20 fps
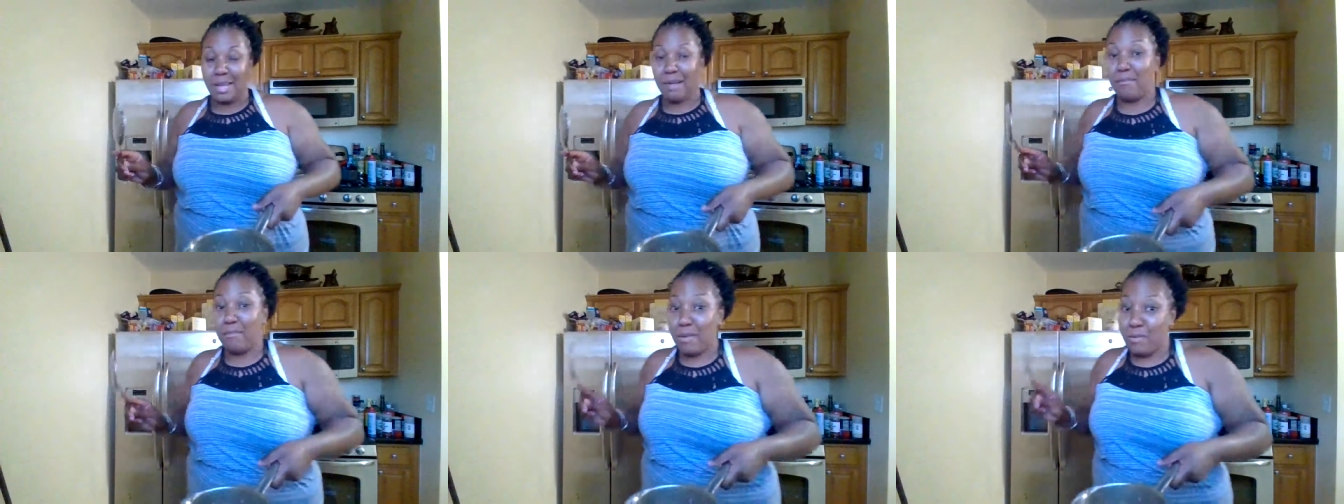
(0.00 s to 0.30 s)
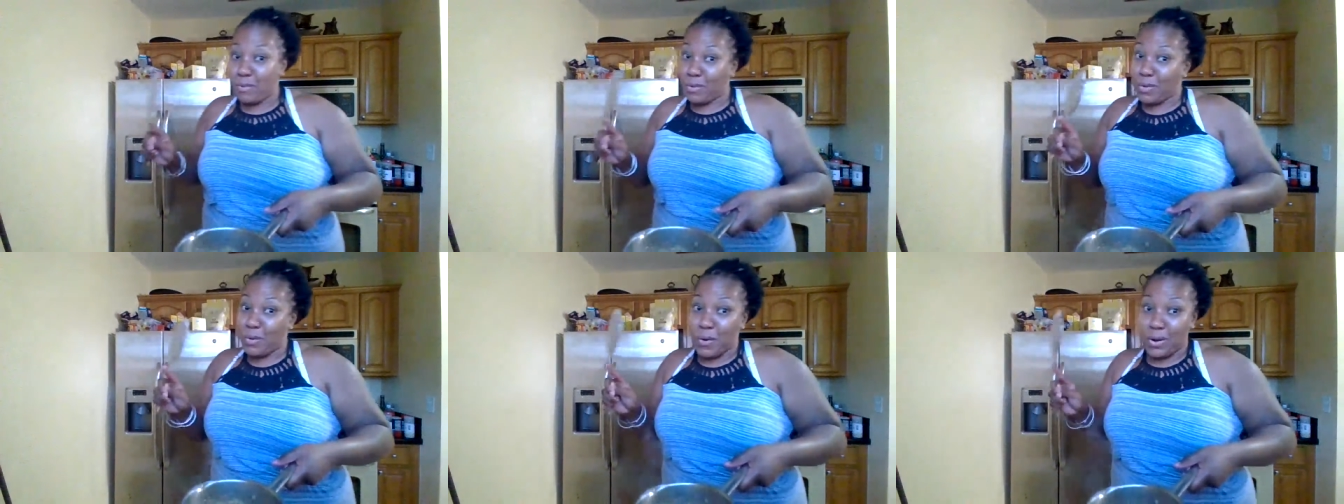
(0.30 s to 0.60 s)
Me
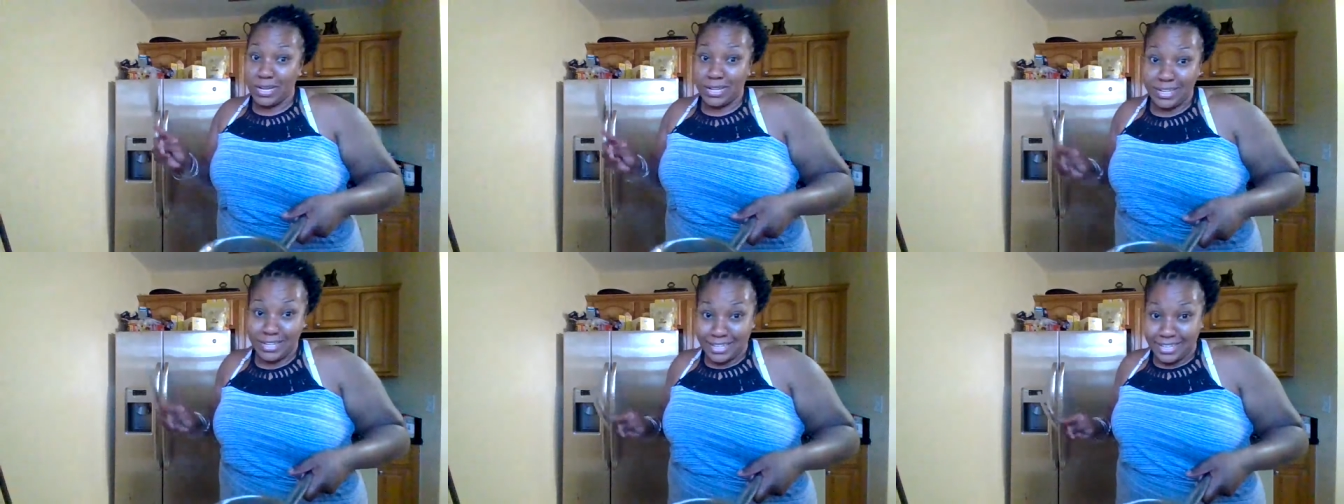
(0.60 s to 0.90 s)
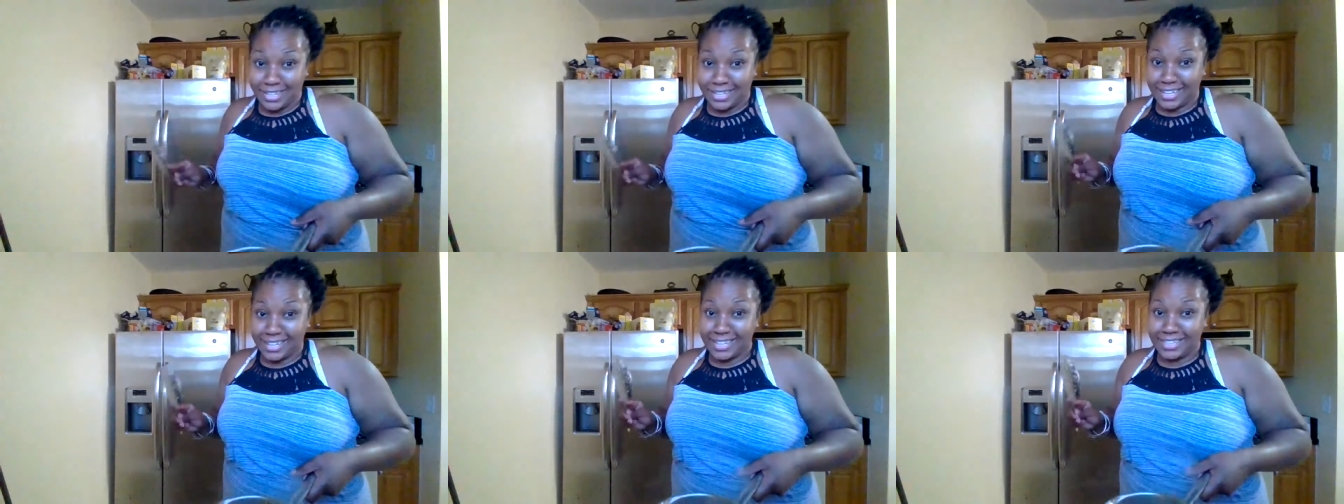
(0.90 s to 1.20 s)
recording and
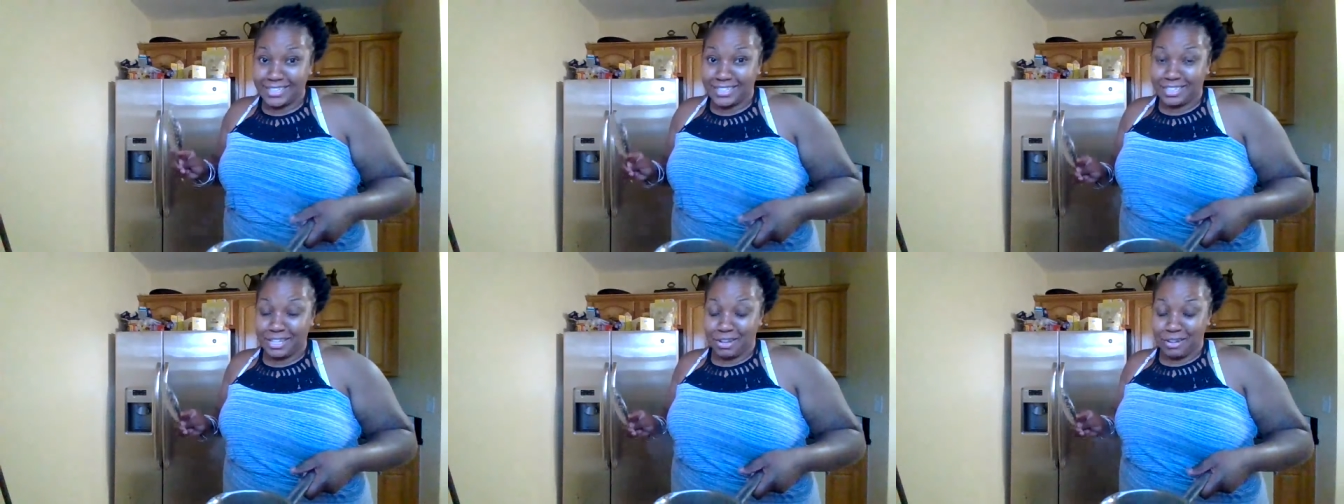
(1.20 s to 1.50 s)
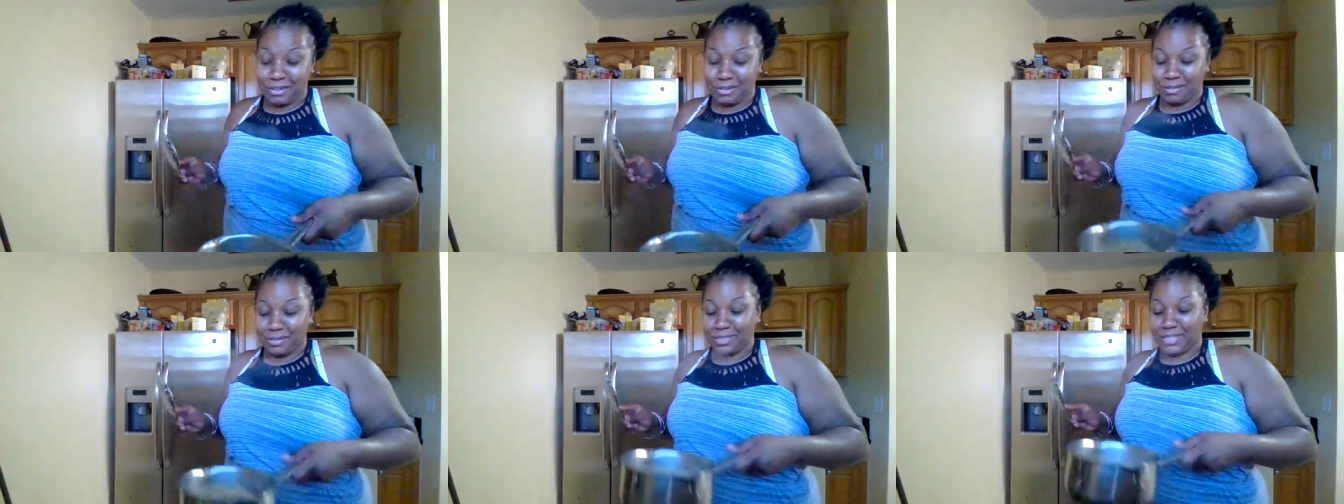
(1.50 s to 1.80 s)
cooking,
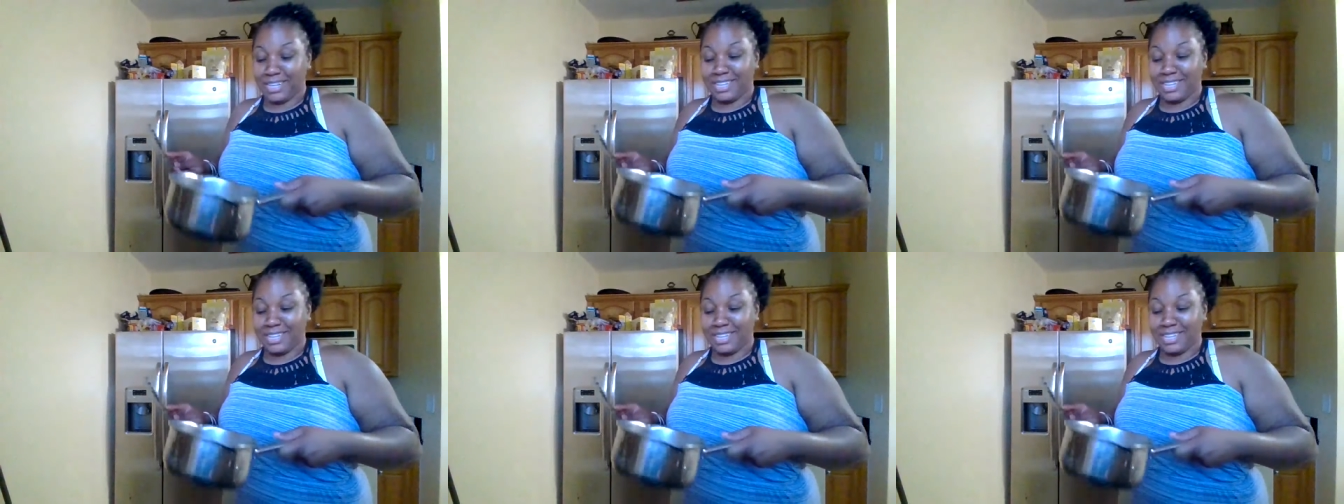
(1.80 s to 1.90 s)
so